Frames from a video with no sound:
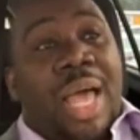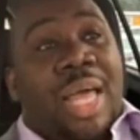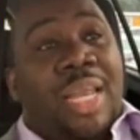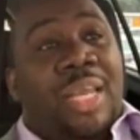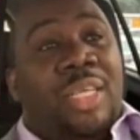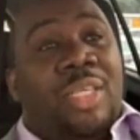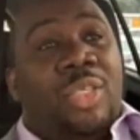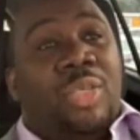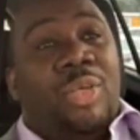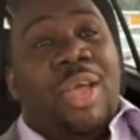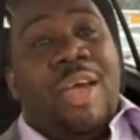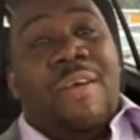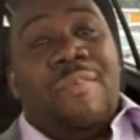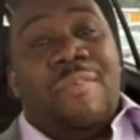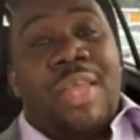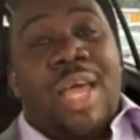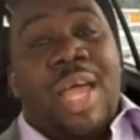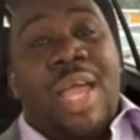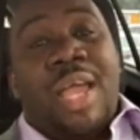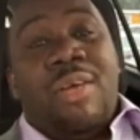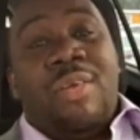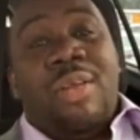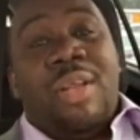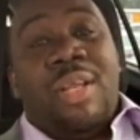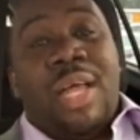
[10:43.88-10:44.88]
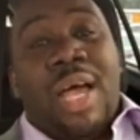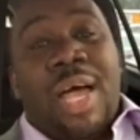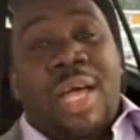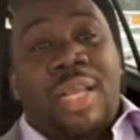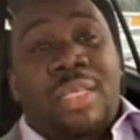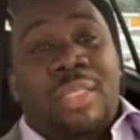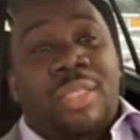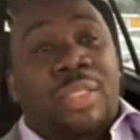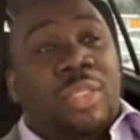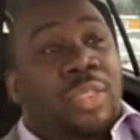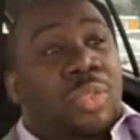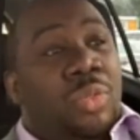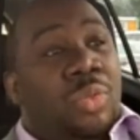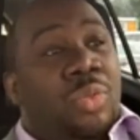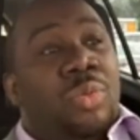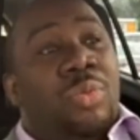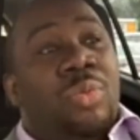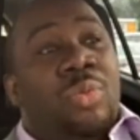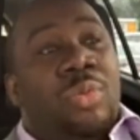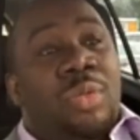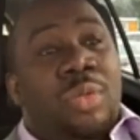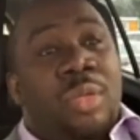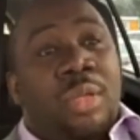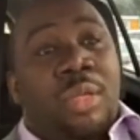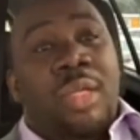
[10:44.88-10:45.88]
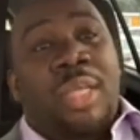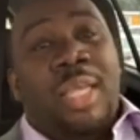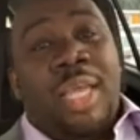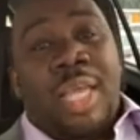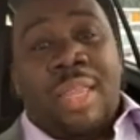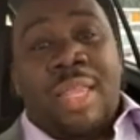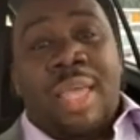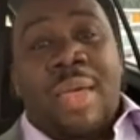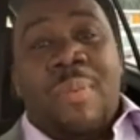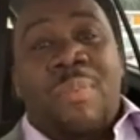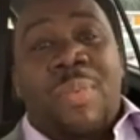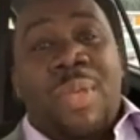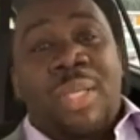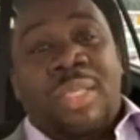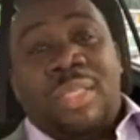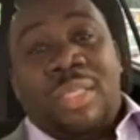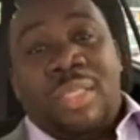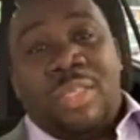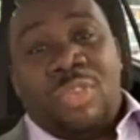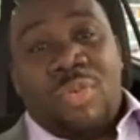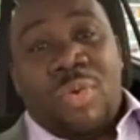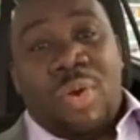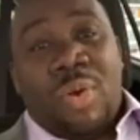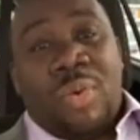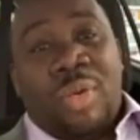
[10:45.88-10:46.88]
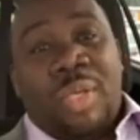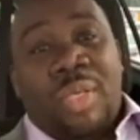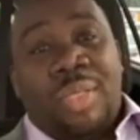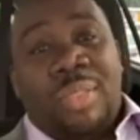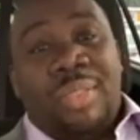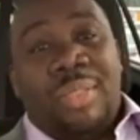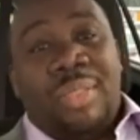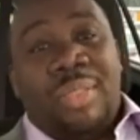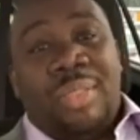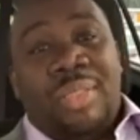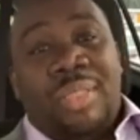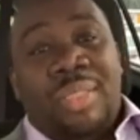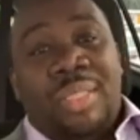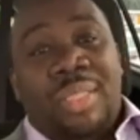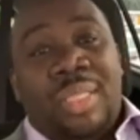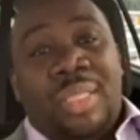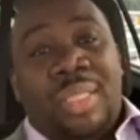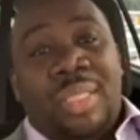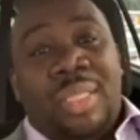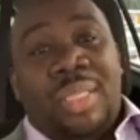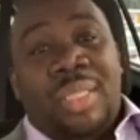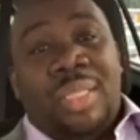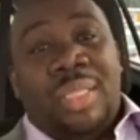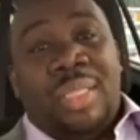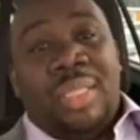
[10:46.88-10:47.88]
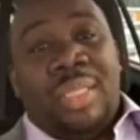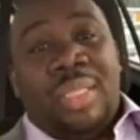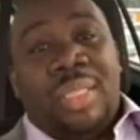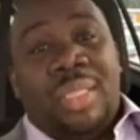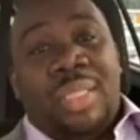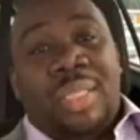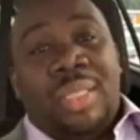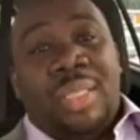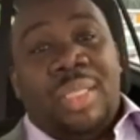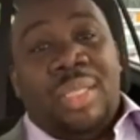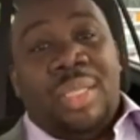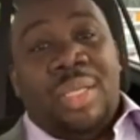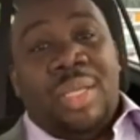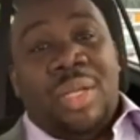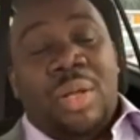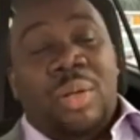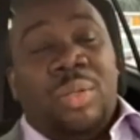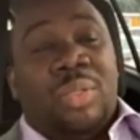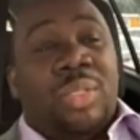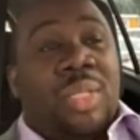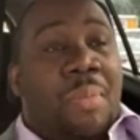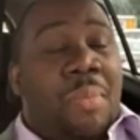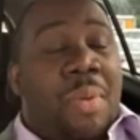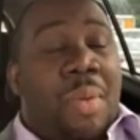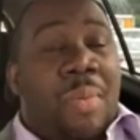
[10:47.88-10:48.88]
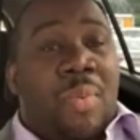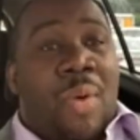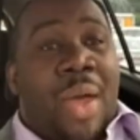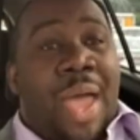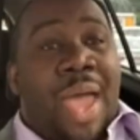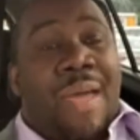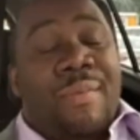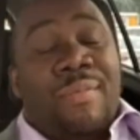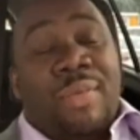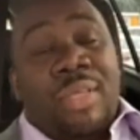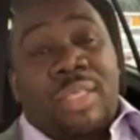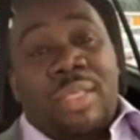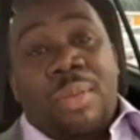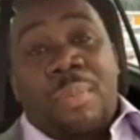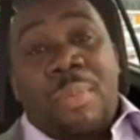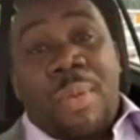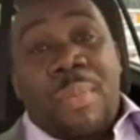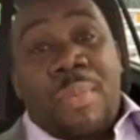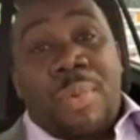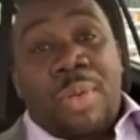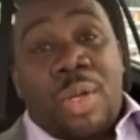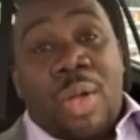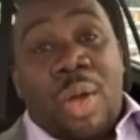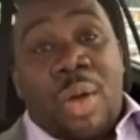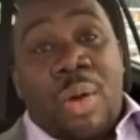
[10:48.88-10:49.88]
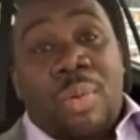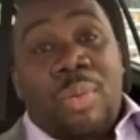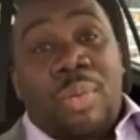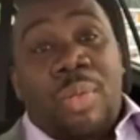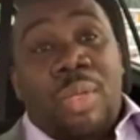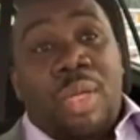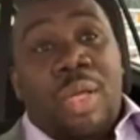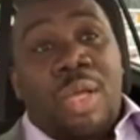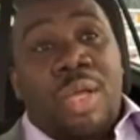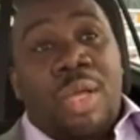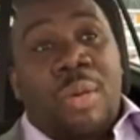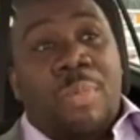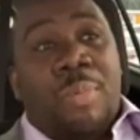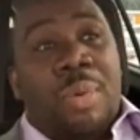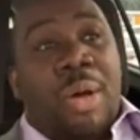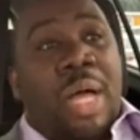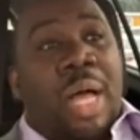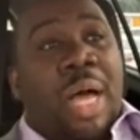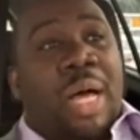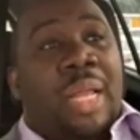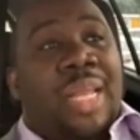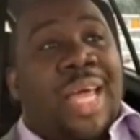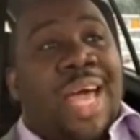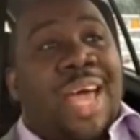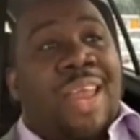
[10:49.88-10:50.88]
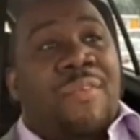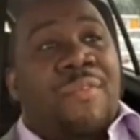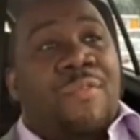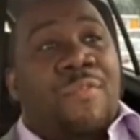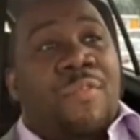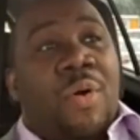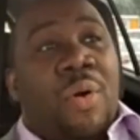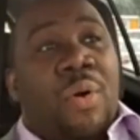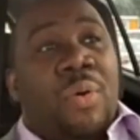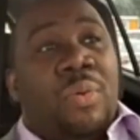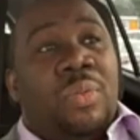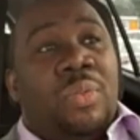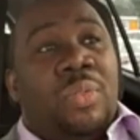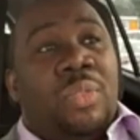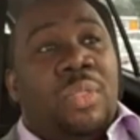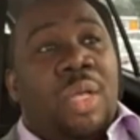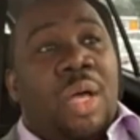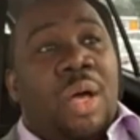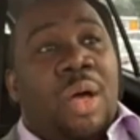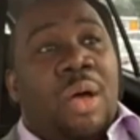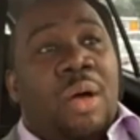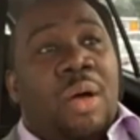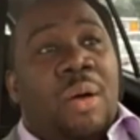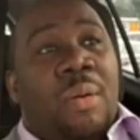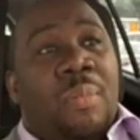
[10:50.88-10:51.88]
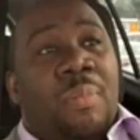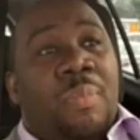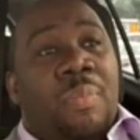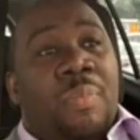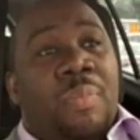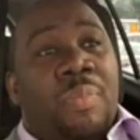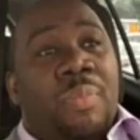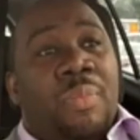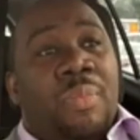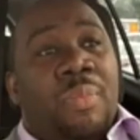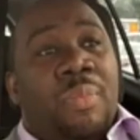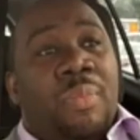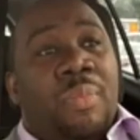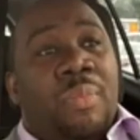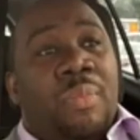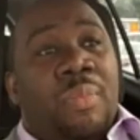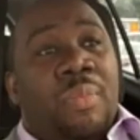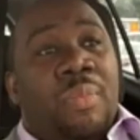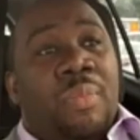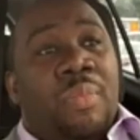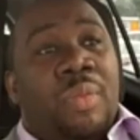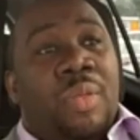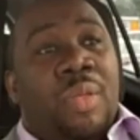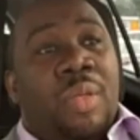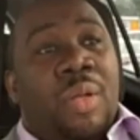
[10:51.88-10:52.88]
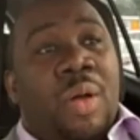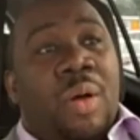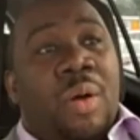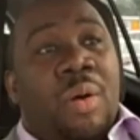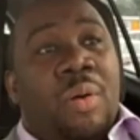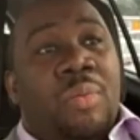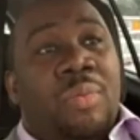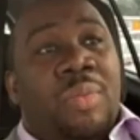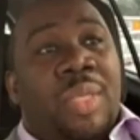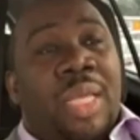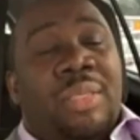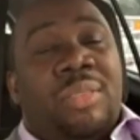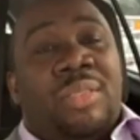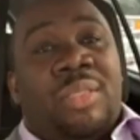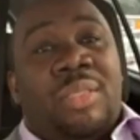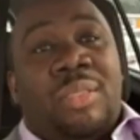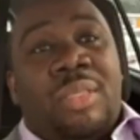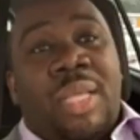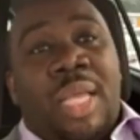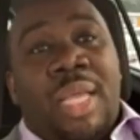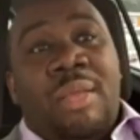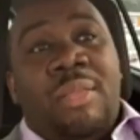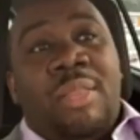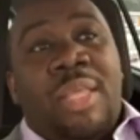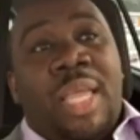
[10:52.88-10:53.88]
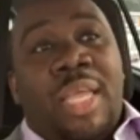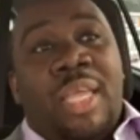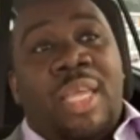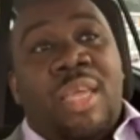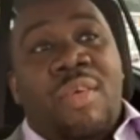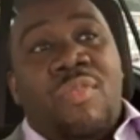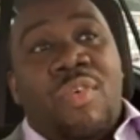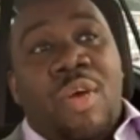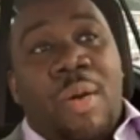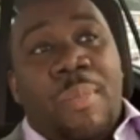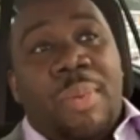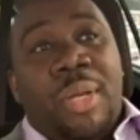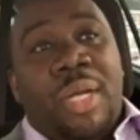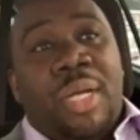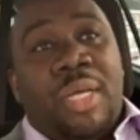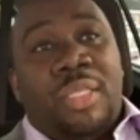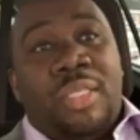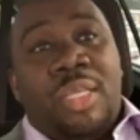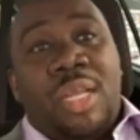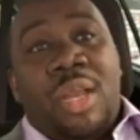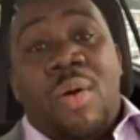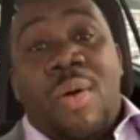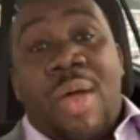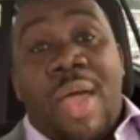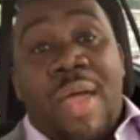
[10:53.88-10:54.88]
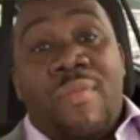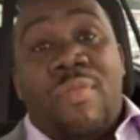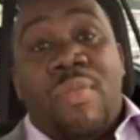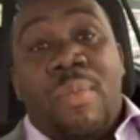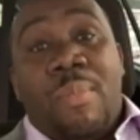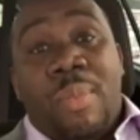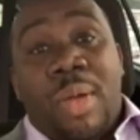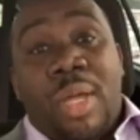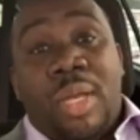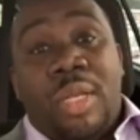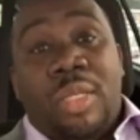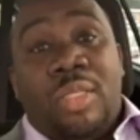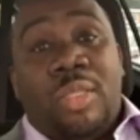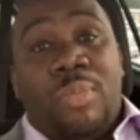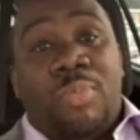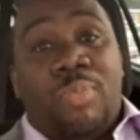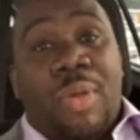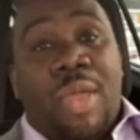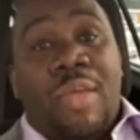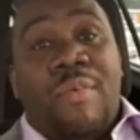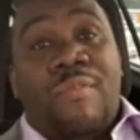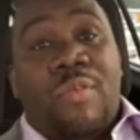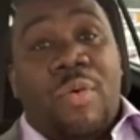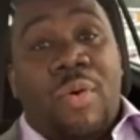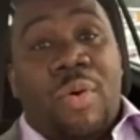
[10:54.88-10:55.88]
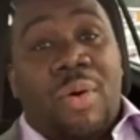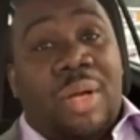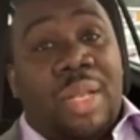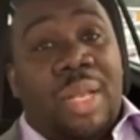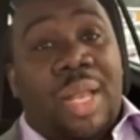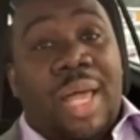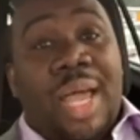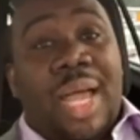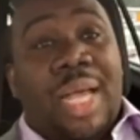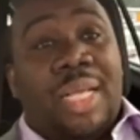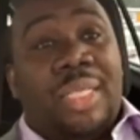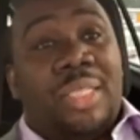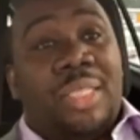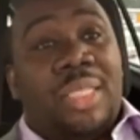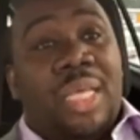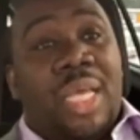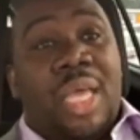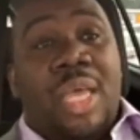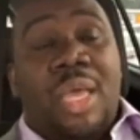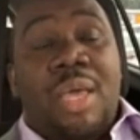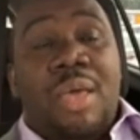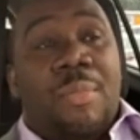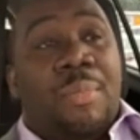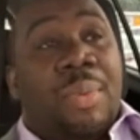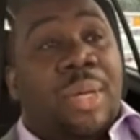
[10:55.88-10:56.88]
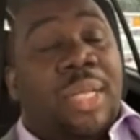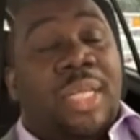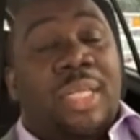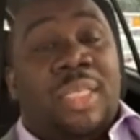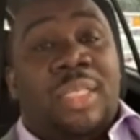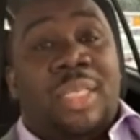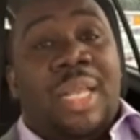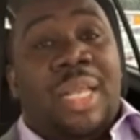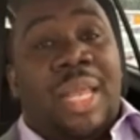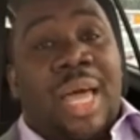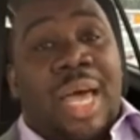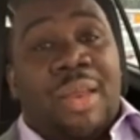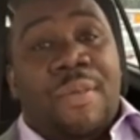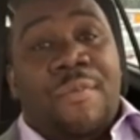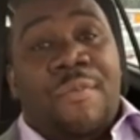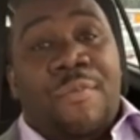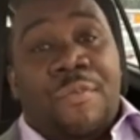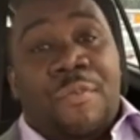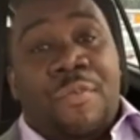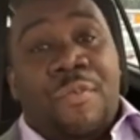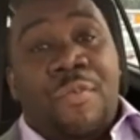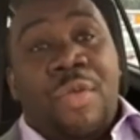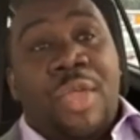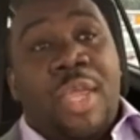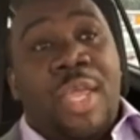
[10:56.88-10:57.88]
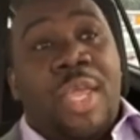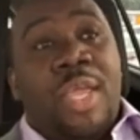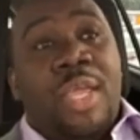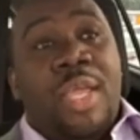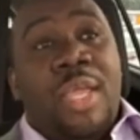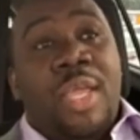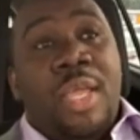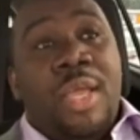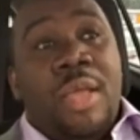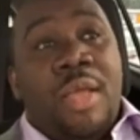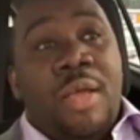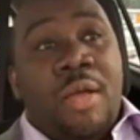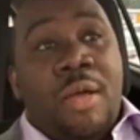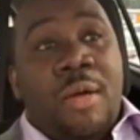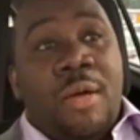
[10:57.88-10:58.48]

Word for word: at least you have $900 to get that business rolling. You know, some people have it, some people don't. But a lot of folks, um, you know, they, they, they give up because they don't have the money to pay for a class. But there's a lot of free